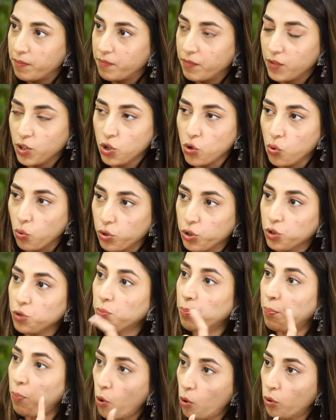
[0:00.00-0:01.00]
No, you
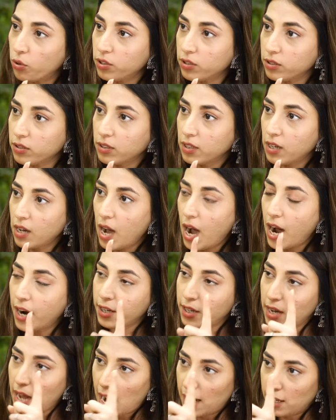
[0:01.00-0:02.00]
both are
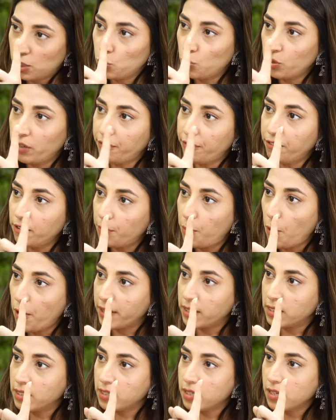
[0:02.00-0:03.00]
at two different
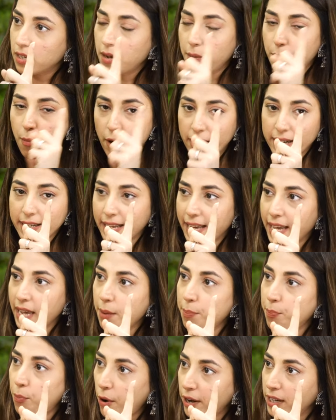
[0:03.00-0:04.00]
points, point
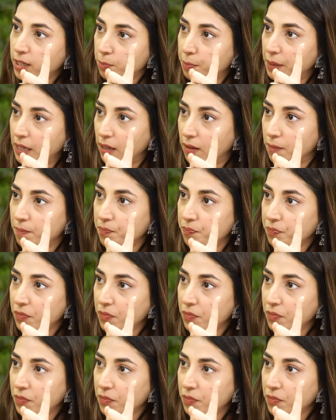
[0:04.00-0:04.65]
A, point B.